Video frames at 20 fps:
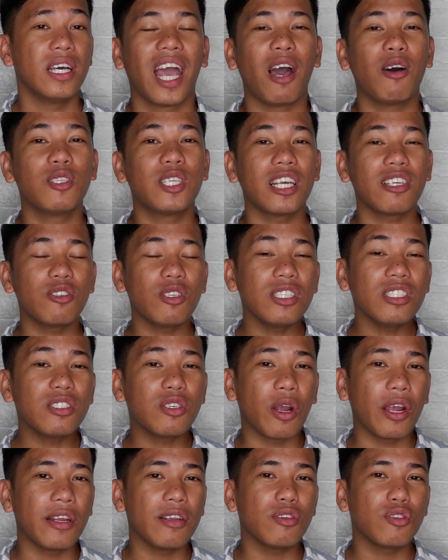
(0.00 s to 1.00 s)
I was actually
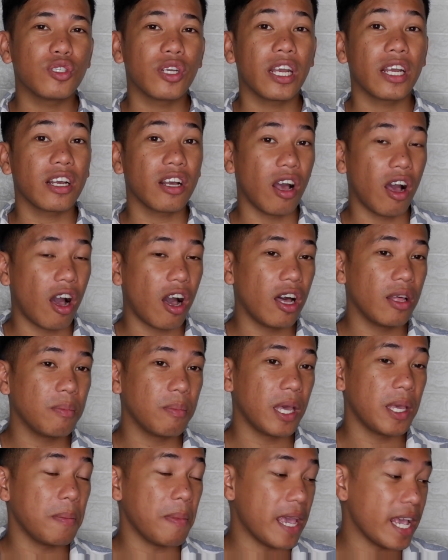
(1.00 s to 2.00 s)
trying to check all my